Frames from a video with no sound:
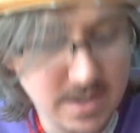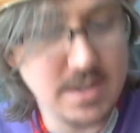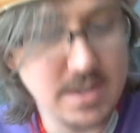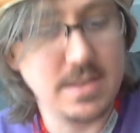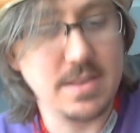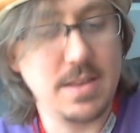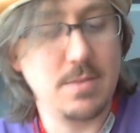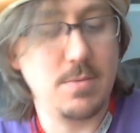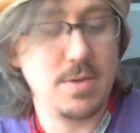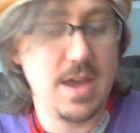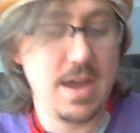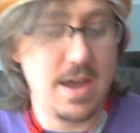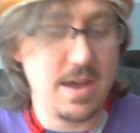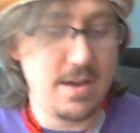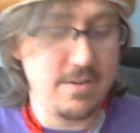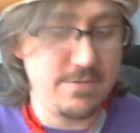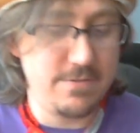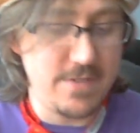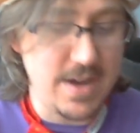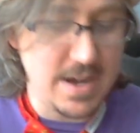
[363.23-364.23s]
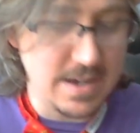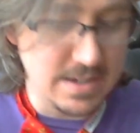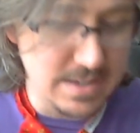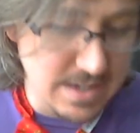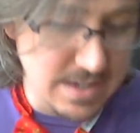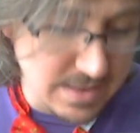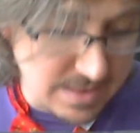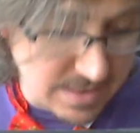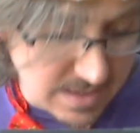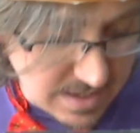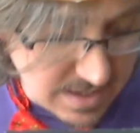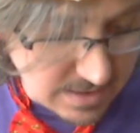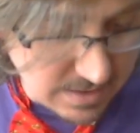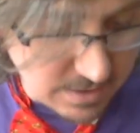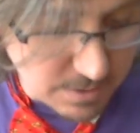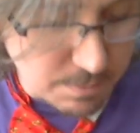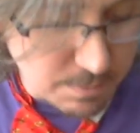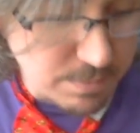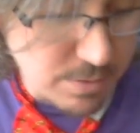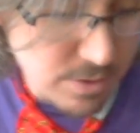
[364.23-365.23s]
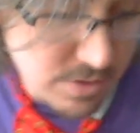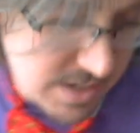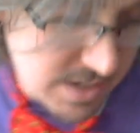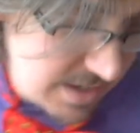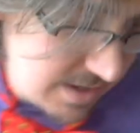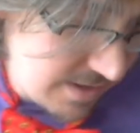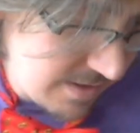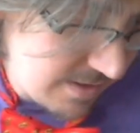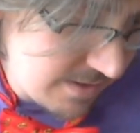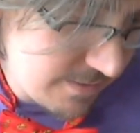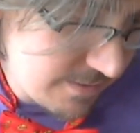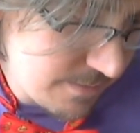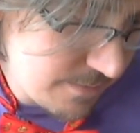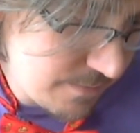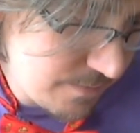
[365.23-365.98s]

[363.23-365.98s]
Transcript: And then we have finally the little book here